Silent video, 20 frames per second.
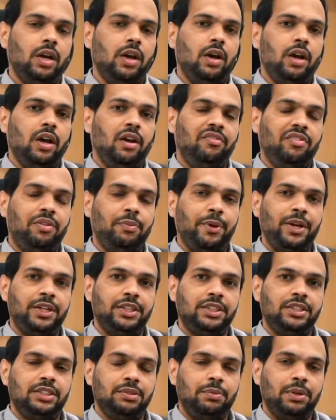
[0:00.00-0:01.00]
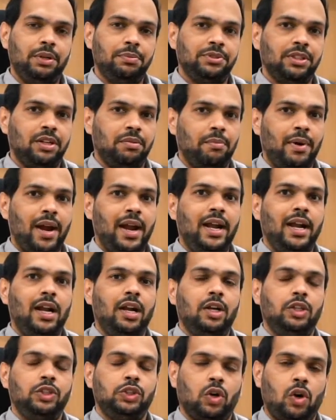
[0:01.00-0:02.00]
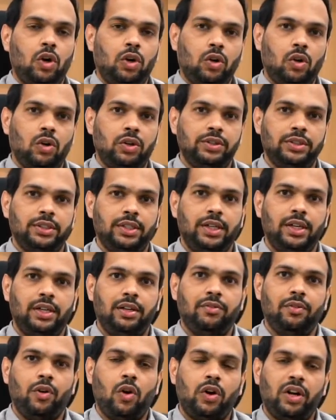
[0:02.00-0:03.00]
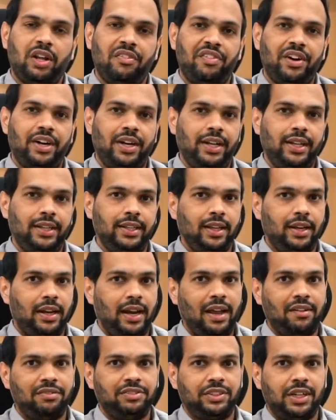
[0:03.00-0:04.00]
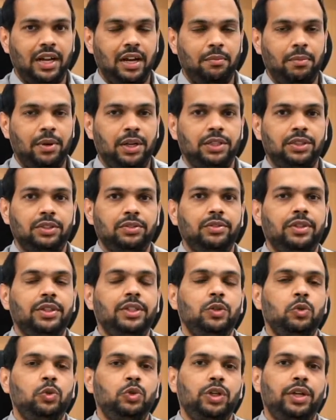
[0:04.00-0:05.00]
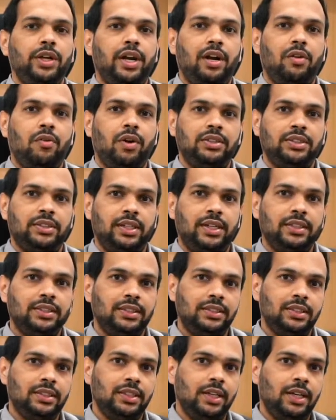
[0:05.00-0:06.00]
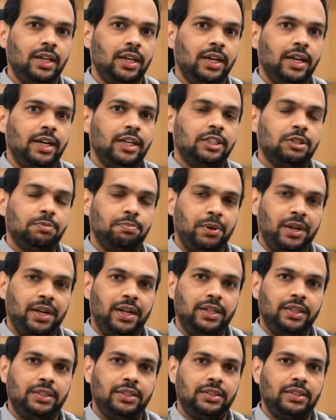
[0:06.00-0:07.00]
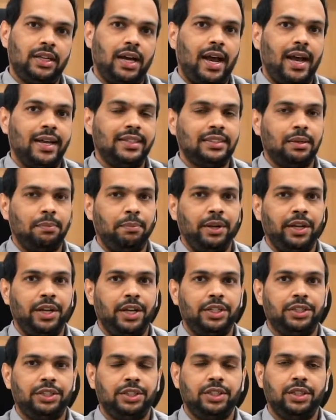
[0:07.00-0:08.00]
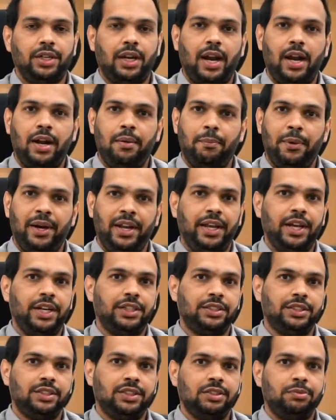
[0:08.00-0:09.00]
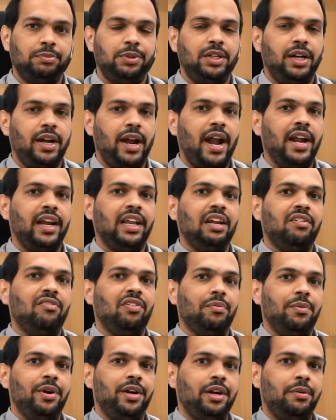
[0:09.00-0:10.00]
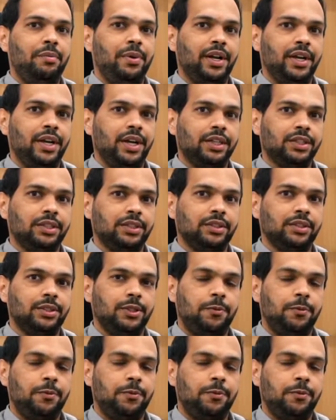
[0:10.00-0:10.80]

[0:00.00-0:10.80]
If the patient's symptoms are mild, short onset, not affecting their lifestyle much, we usually advise rest, splints, ice application and medications, especially anti-inflammatory medications.